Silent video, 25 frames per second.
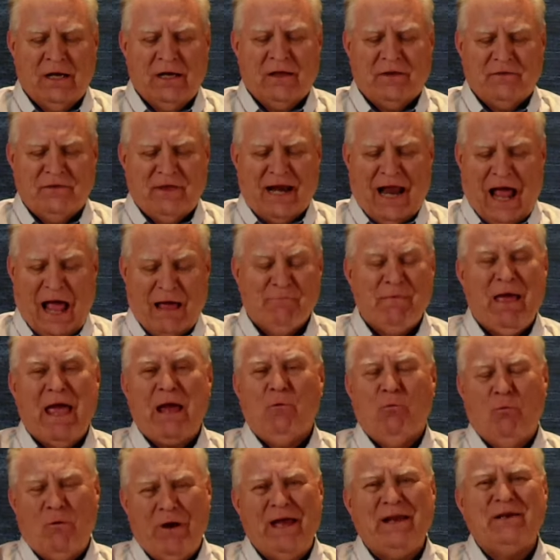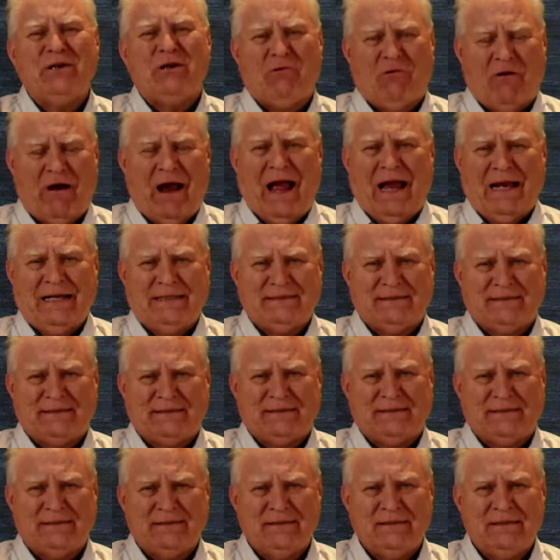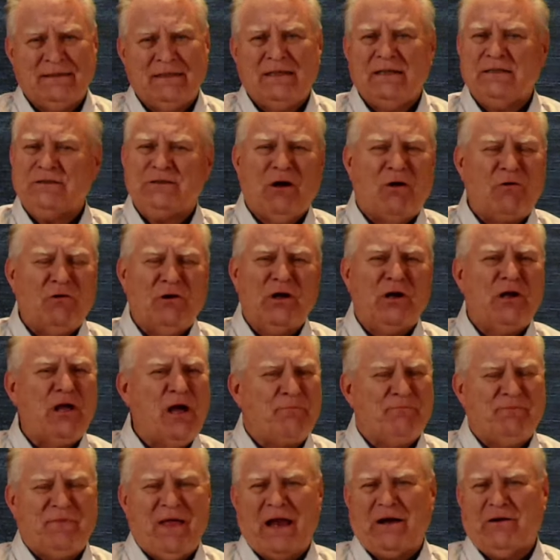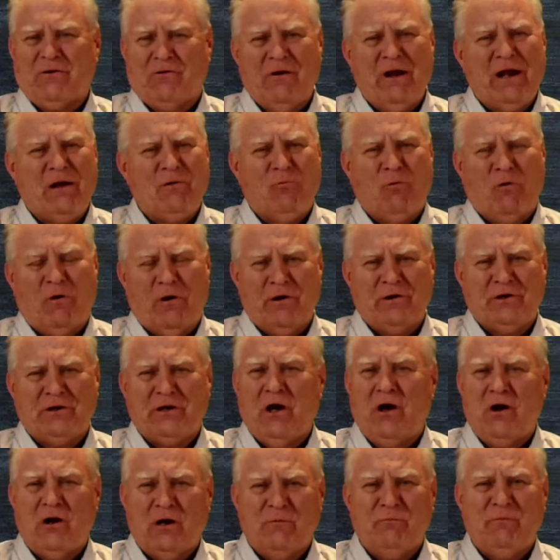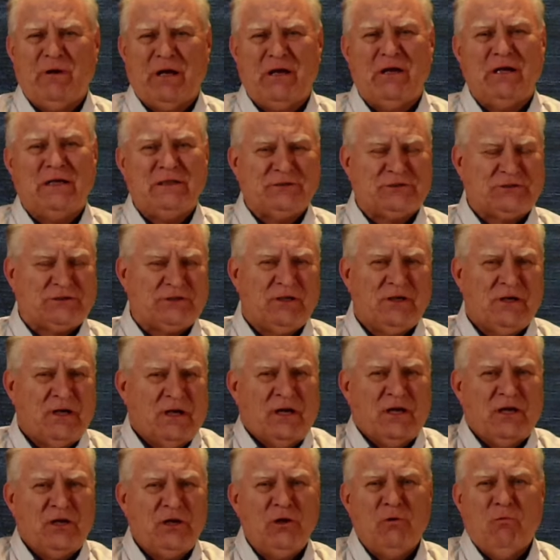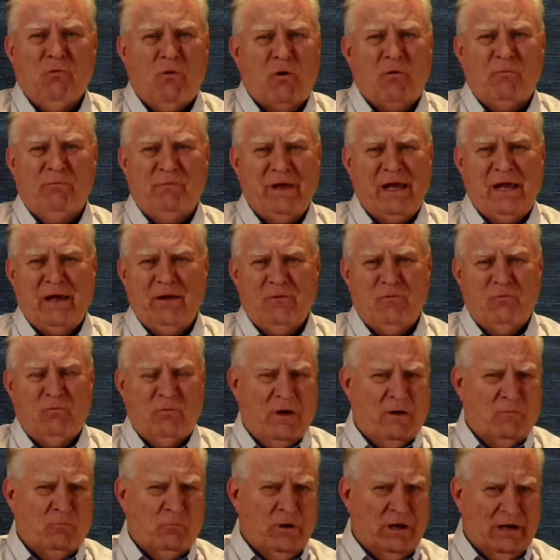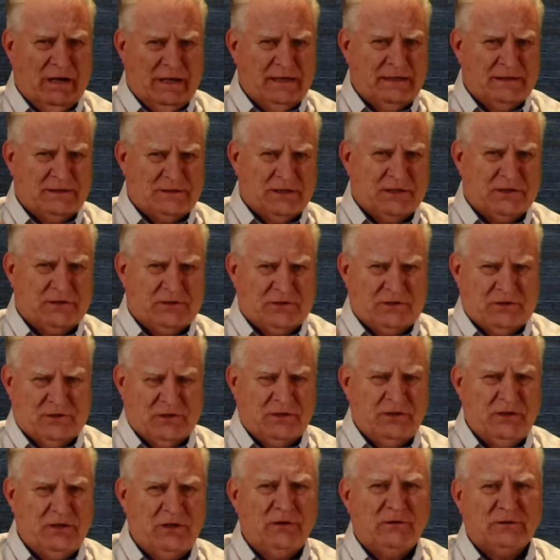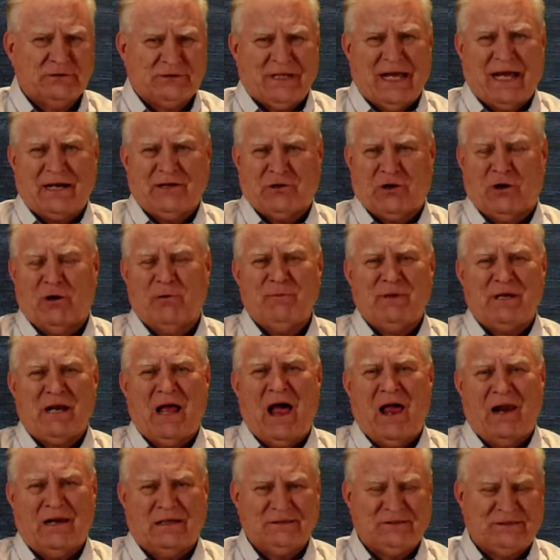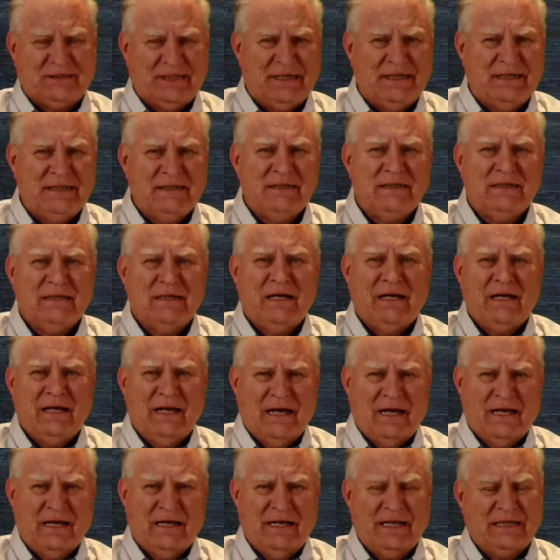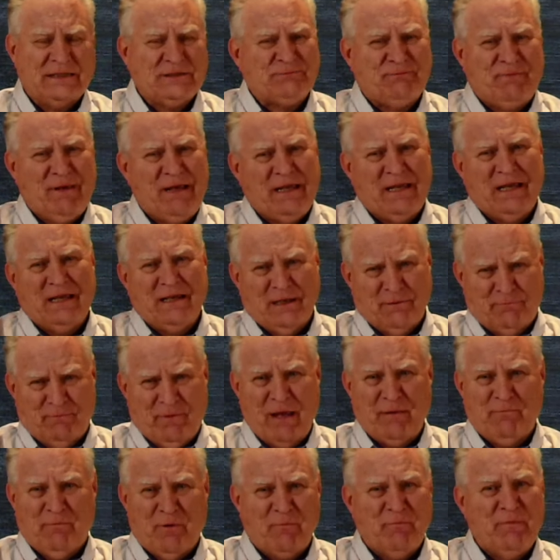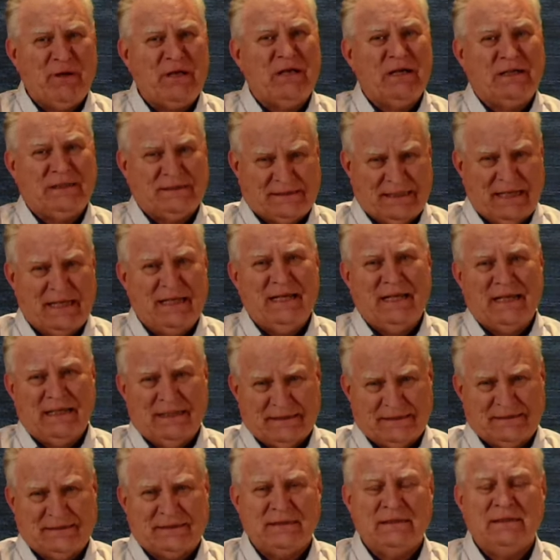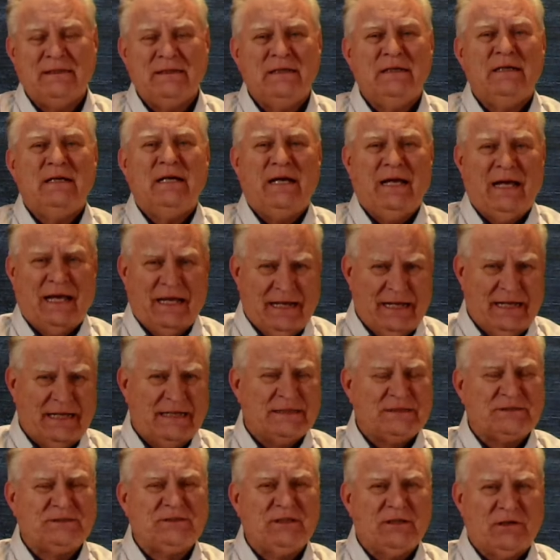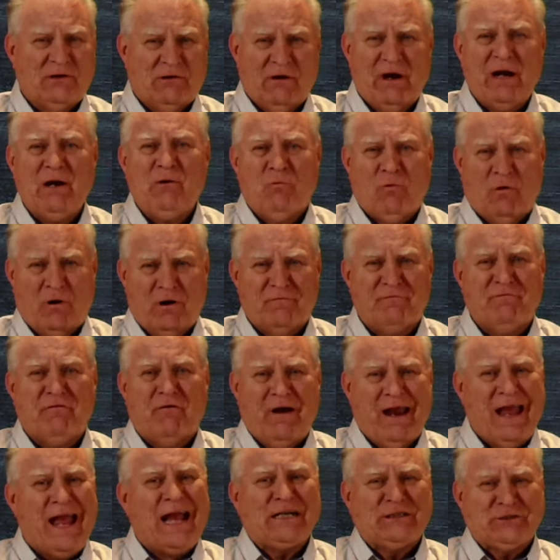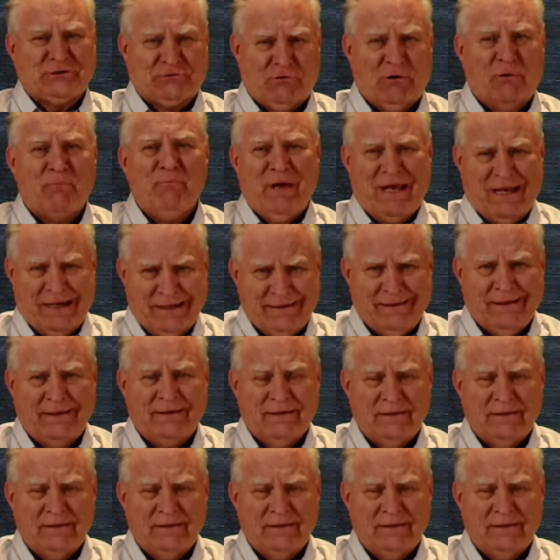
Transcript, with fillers: that I may win Christ. Don't look up that Greek word dung because you won't be willing to, to use that terminology uh, in speaking to people because it is it is the Greek word for excrement.